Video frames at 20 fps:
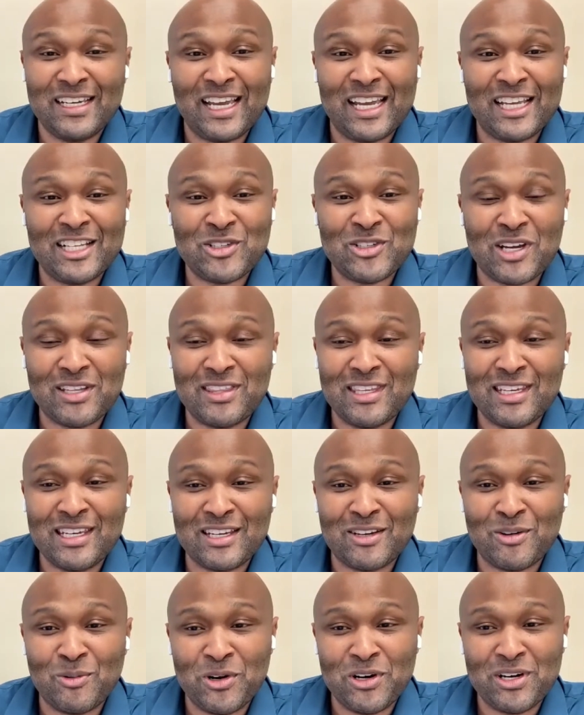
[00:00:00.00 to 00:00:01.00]
And so I
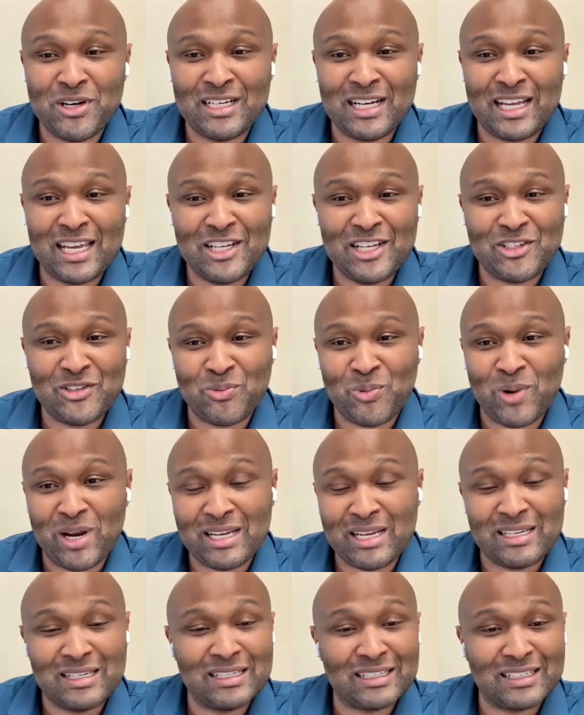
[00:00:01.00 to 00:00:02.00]
think we're in an age of
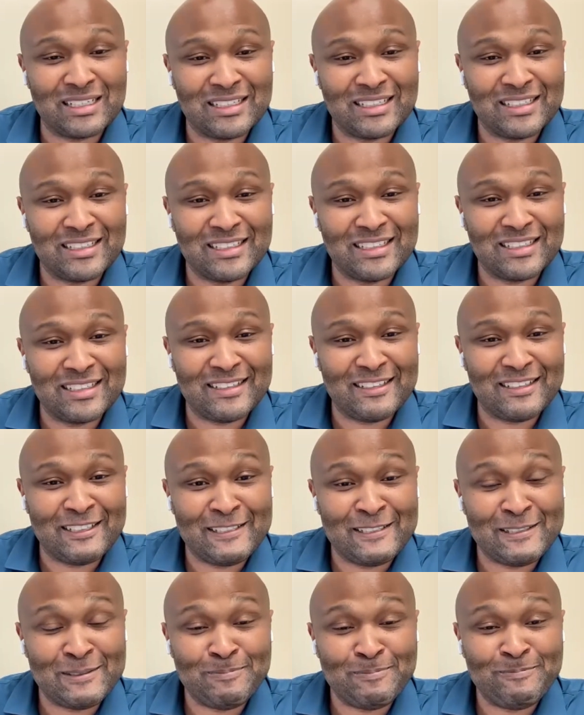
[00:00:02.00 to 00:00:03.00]
reckoning
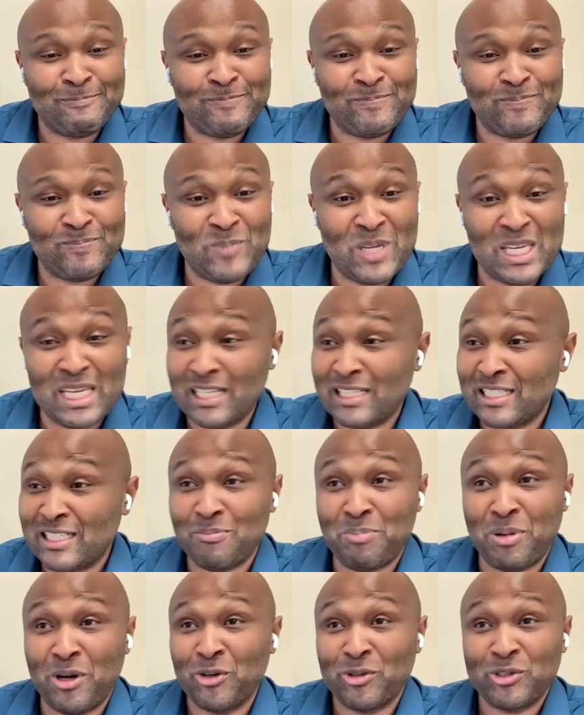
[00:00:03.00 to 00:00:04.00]
um, because
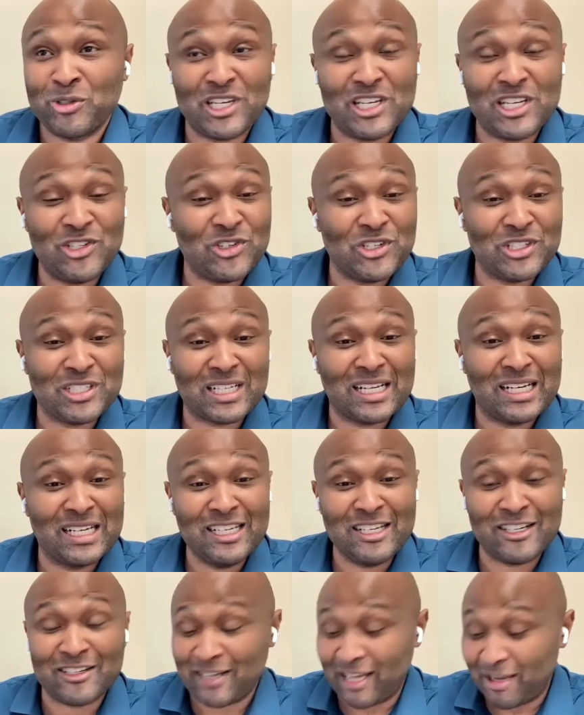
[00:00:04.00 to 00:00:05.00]
the polarization is
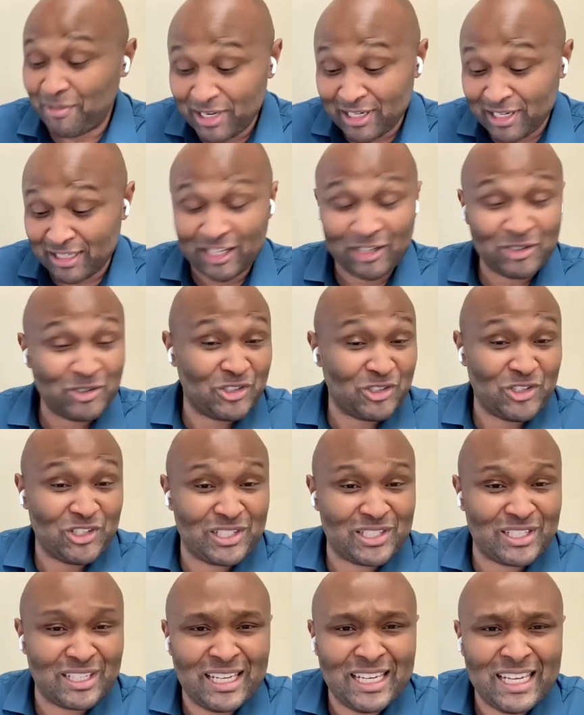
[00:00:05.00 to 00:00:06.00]
clear. I mean, those are
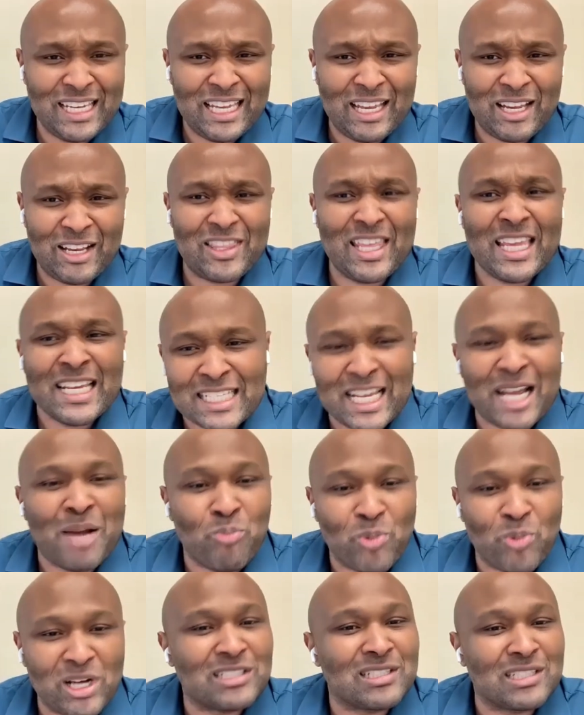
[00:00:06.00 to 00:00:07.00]
just things
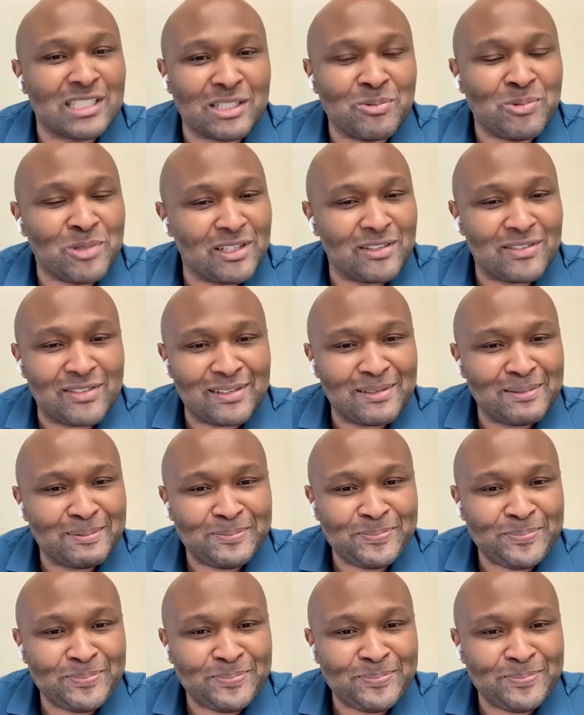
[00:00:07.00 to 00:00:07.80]
I'm wrestling with